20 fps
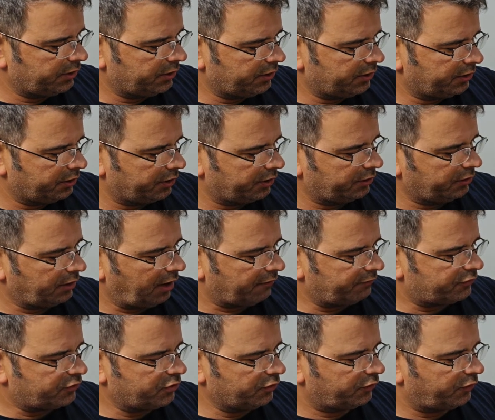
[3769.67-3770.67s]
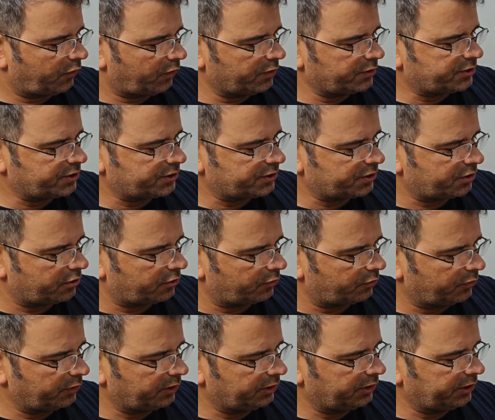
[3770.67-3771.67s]
You have two forces that are
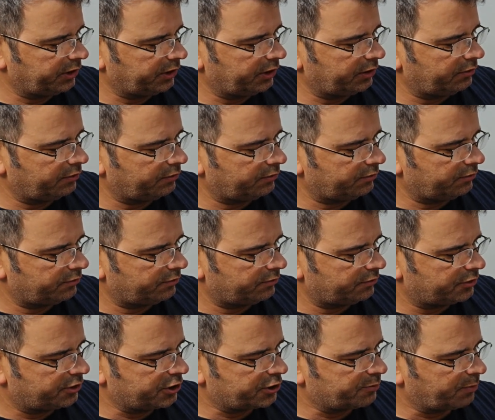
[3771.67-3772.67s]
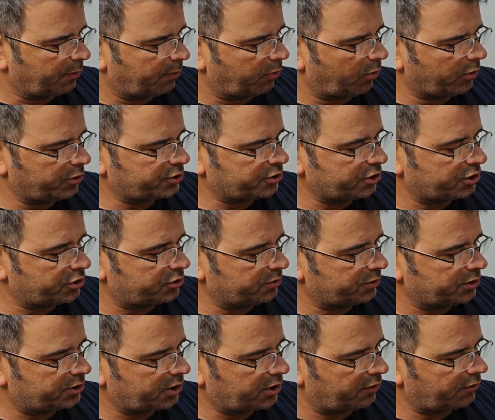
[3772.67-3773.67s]
really disproportionate to
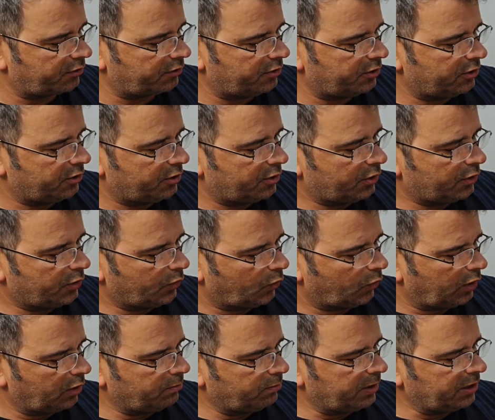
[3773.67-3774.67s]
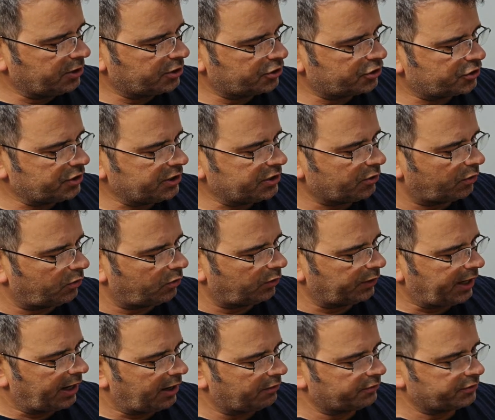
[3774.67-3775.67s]
each other. One may just need to hold
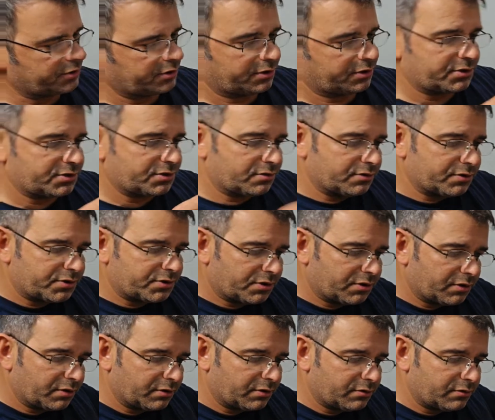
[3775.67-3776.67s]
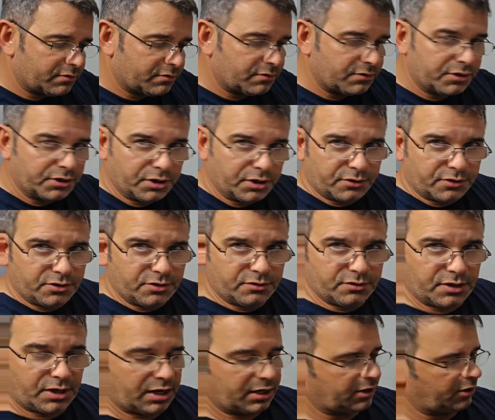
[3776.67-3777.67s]
out until a certain turn. They know
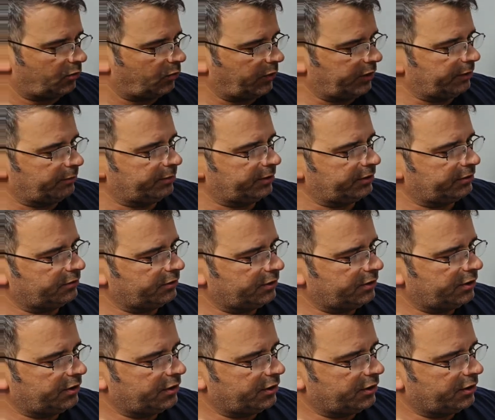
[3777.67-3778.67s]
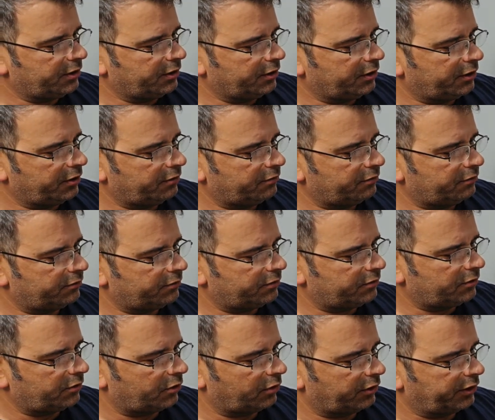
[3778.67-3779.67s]
they're not going to win, but,
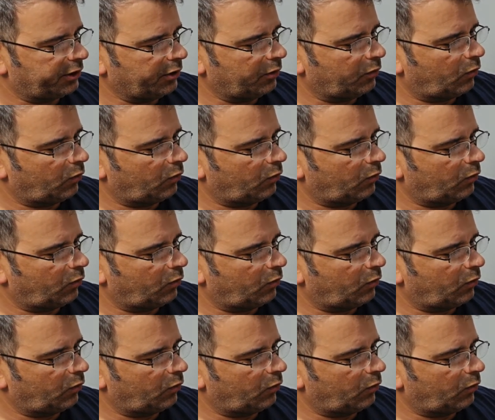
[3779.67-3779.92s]
or get